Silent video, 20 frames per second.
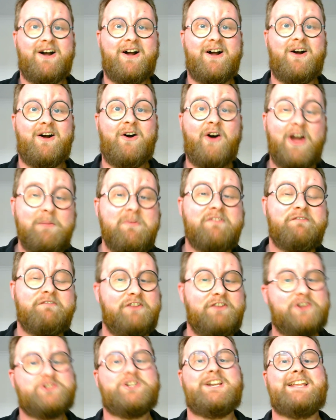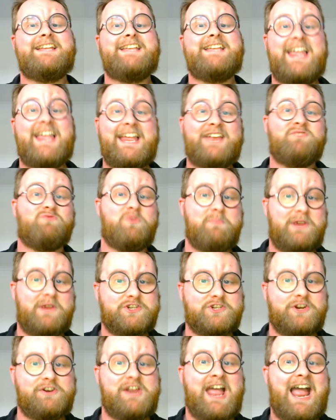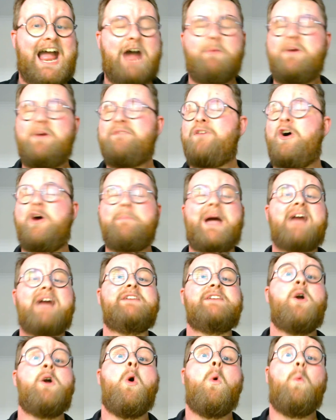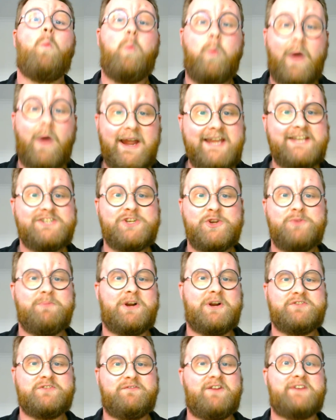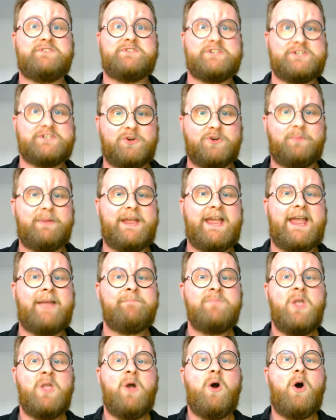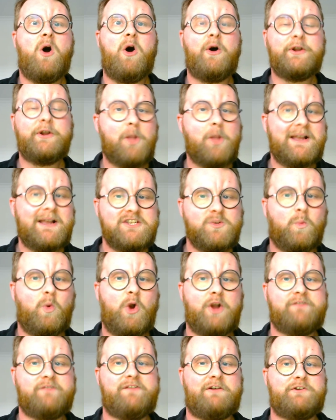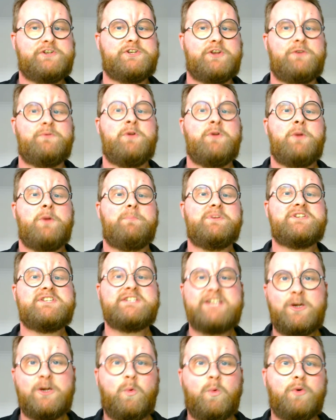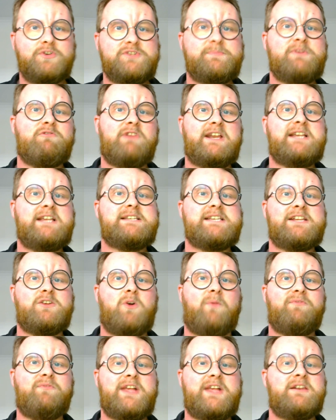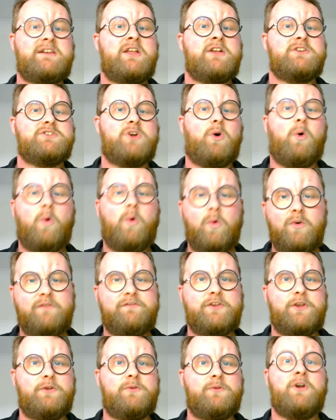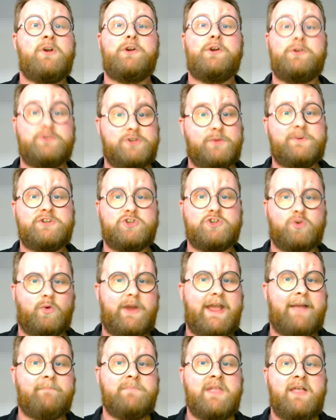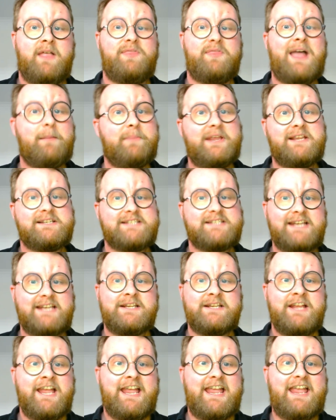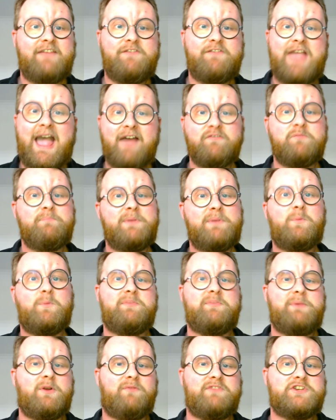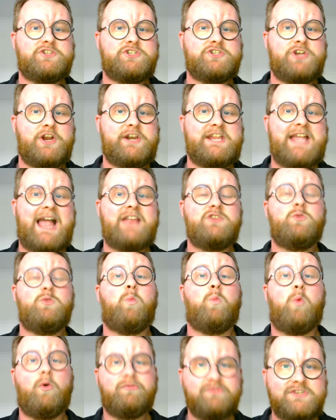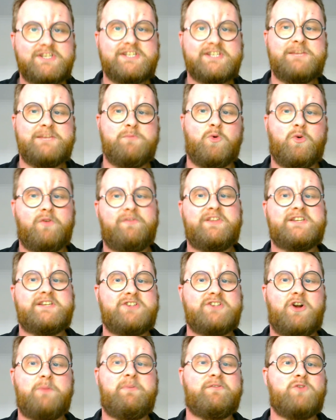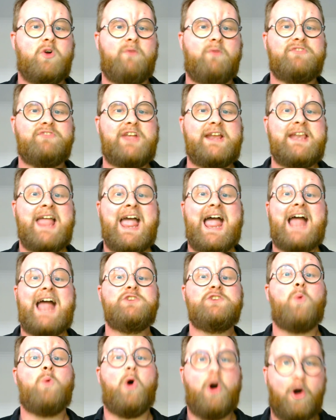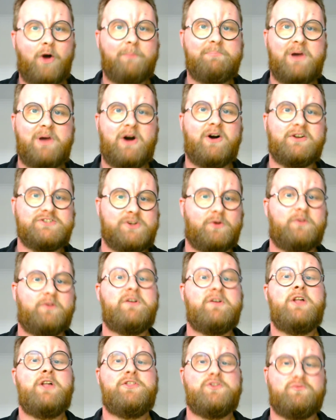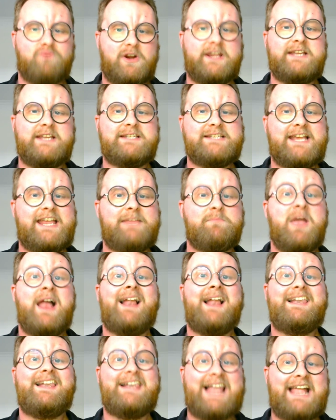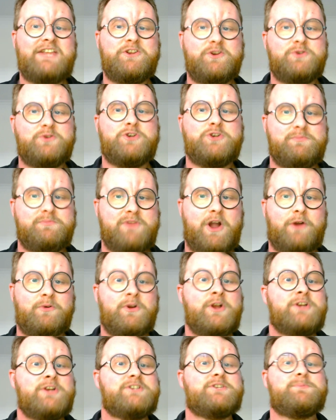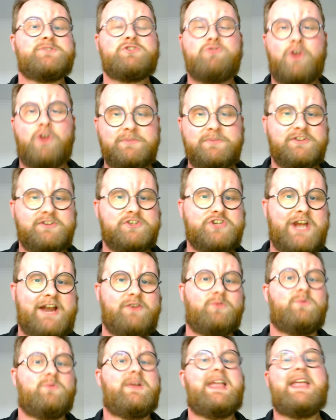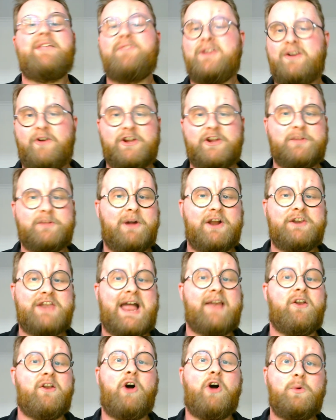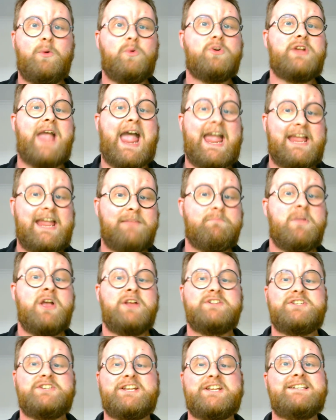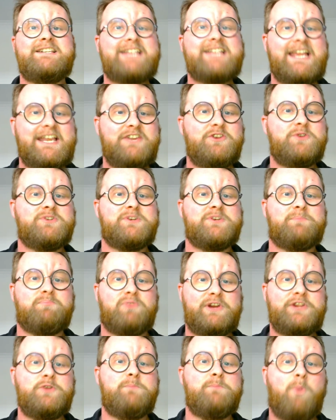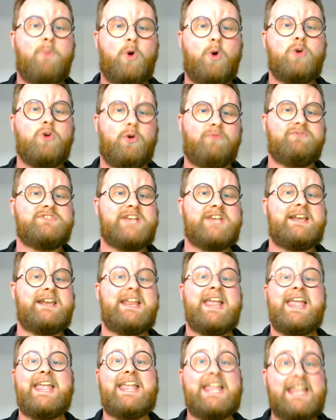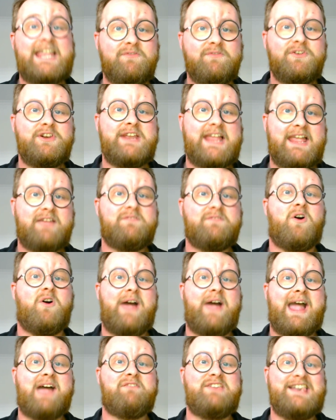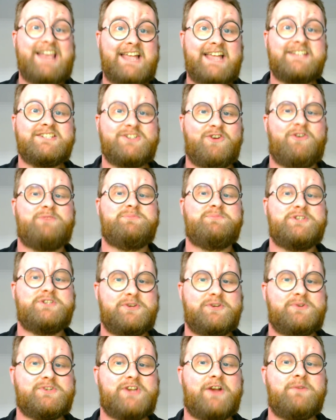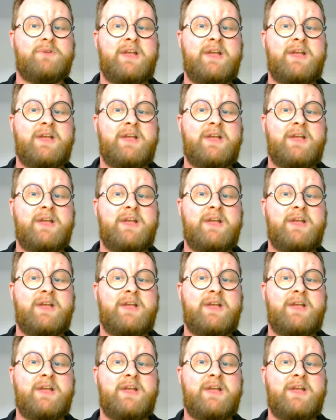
I'm officially in remission. However, I'm having way too much fun to stop here. I go back to work very soon, but still want to be releasing content to all of you who do enjoy it. That being said, if you haven't been with me on this journey and you want to see more of this type of content and you aren't part of the rugged team, let YouTube know. Subscribe to the channel, hit the like button, and I will aim to continue to bring you more content, even if I have less time to do so.